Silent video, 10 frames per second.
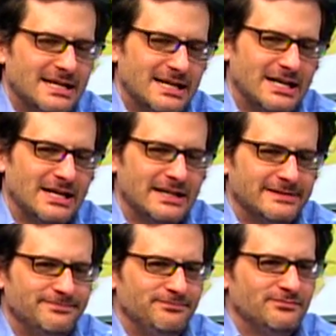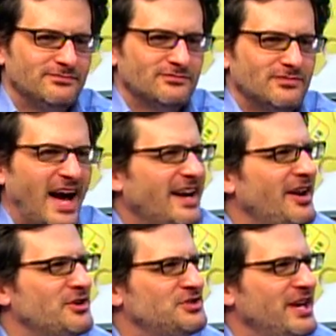um, I didn't
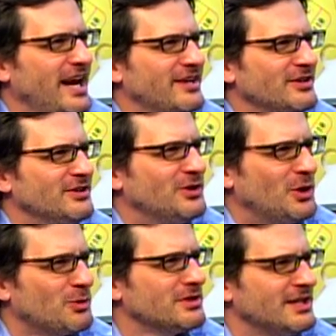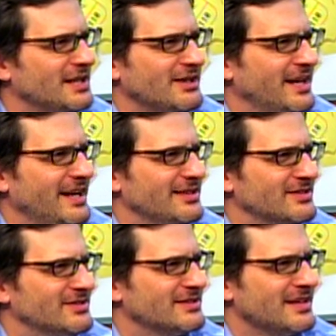understand it. Who were the little
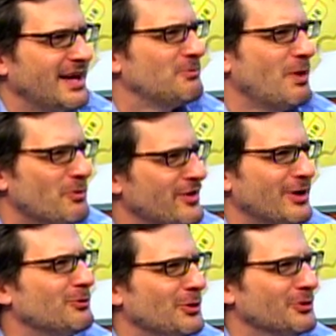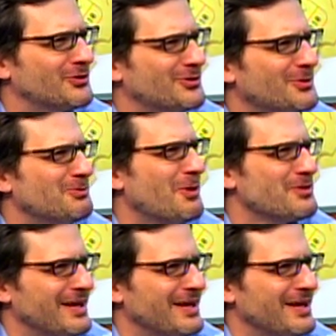kids? Like, what were their roles? What were